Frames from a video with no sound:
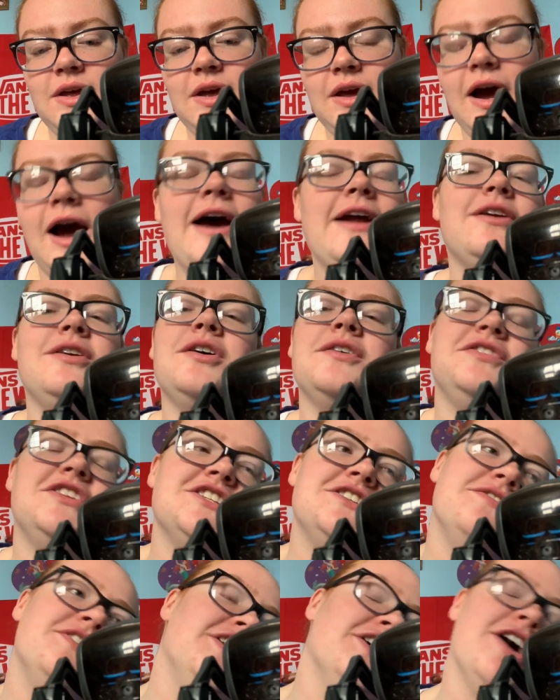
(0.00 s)
I don't know if
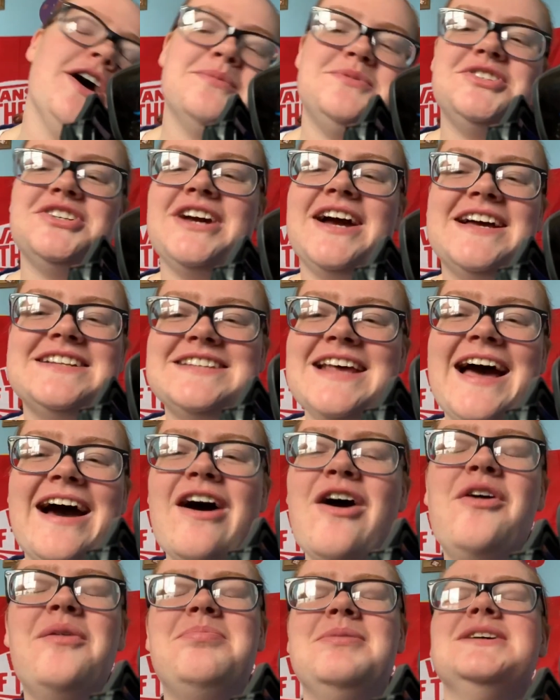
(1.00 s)
this video helped you guys
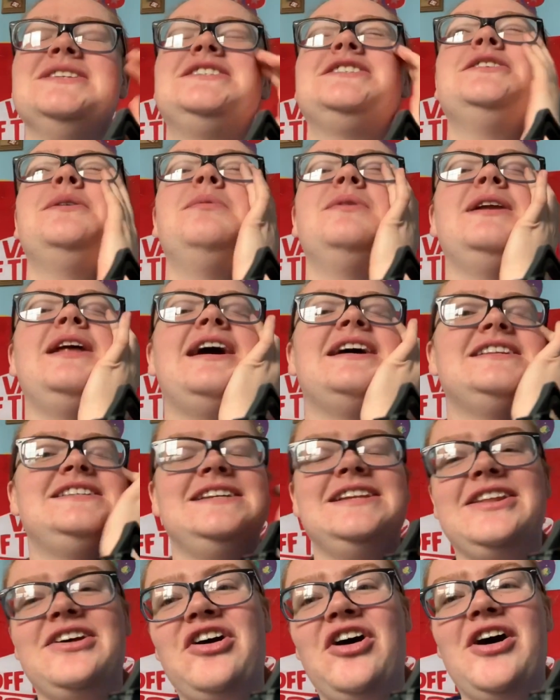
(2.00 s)
out, but someone asked
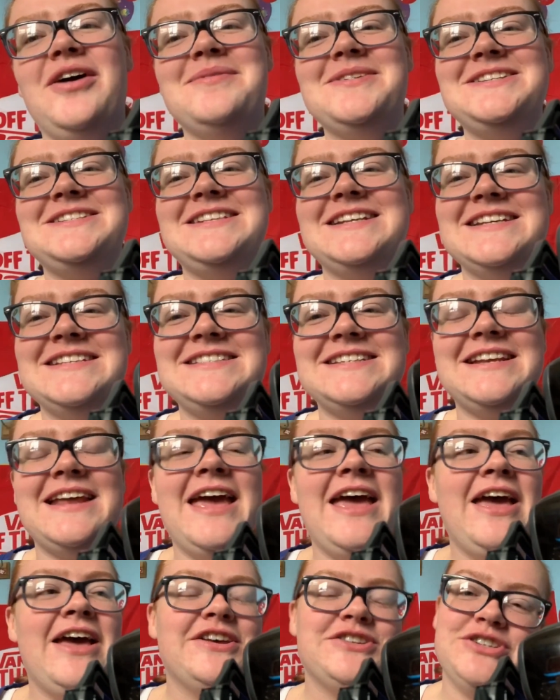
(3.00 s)
in the comments this, and
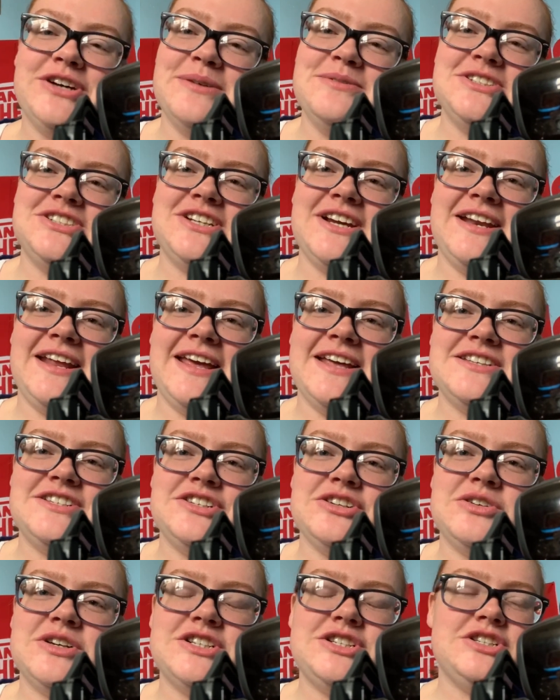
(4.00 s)
so I'm just trying to answer
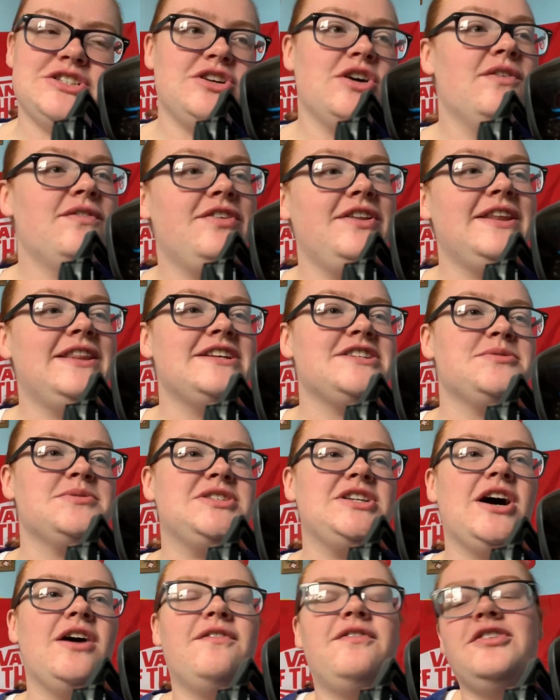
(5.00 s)
your questions. Hopefully this was
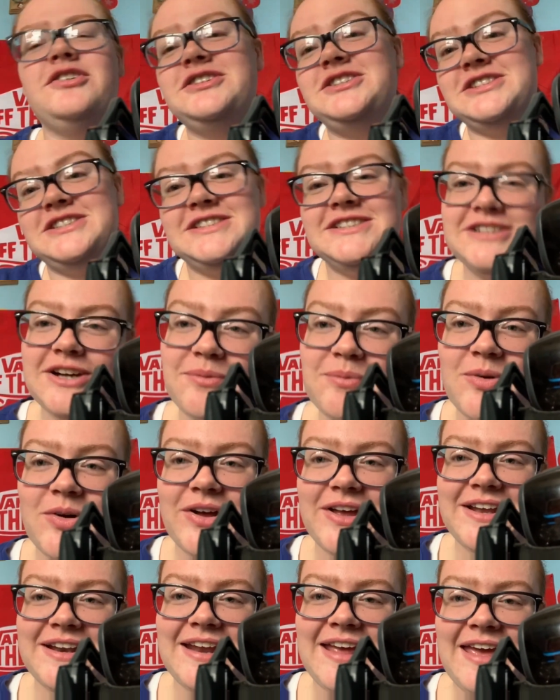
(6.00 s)
helpful to
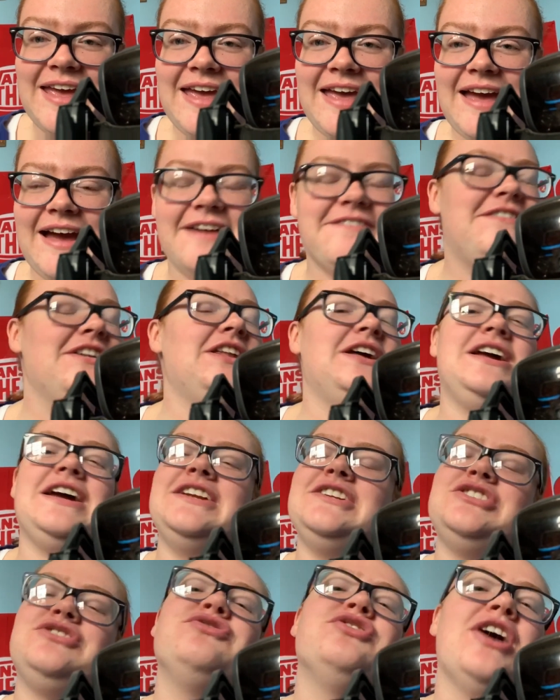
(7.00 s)
someone. I feel like I
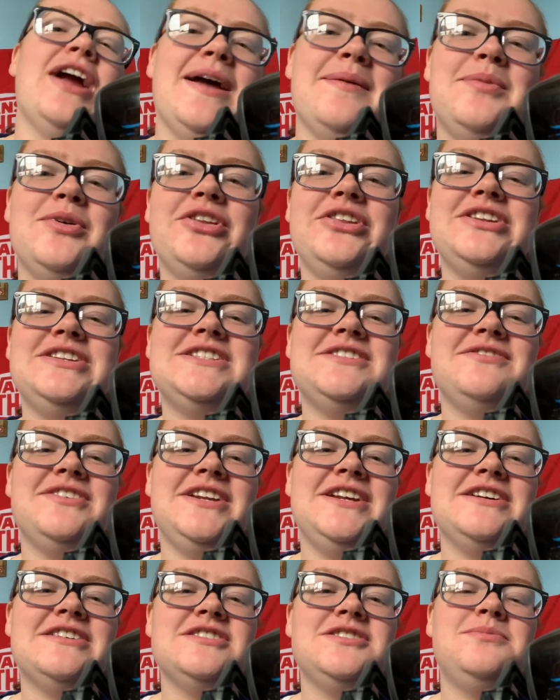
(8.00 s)
just ramble these
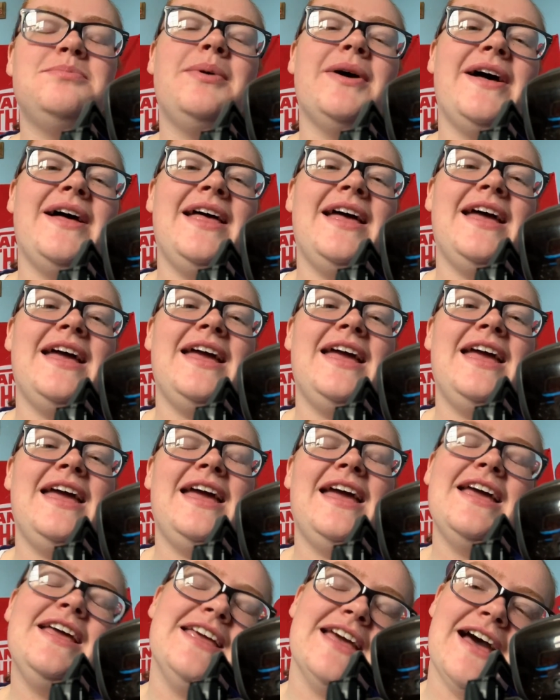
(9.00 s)
videos, but
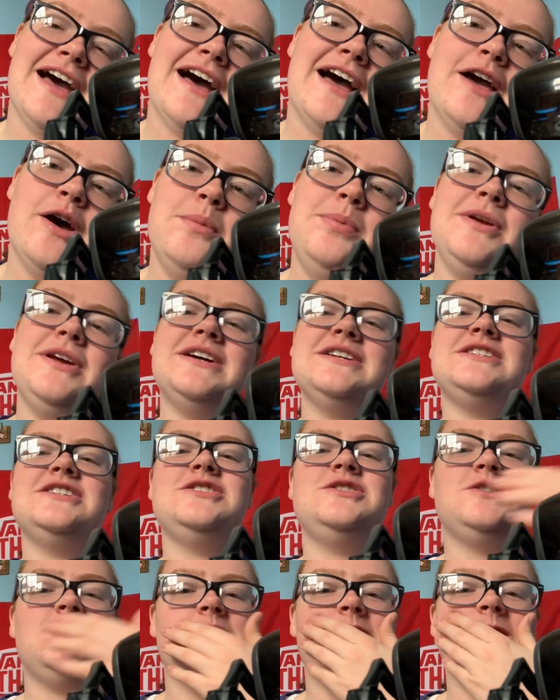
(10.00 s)
yeah, I hope you guys
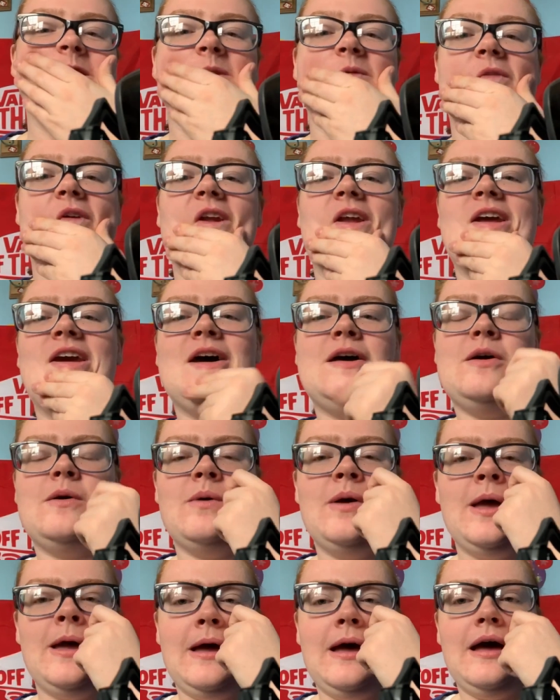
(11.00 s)
enjoyed this video.
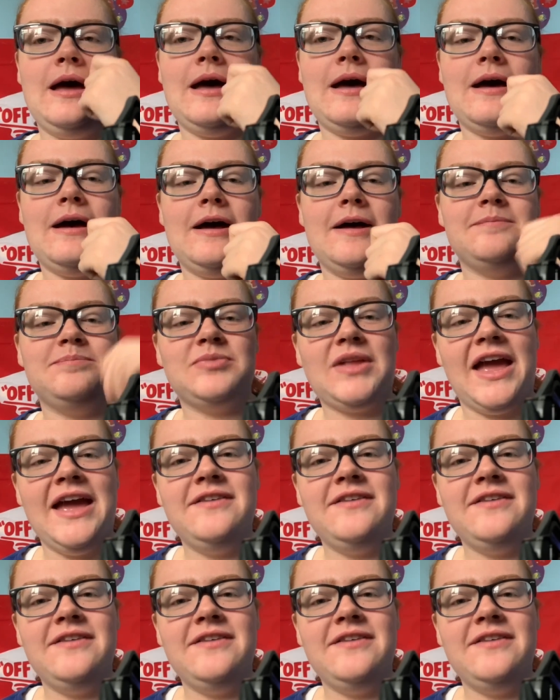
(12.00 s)
Hey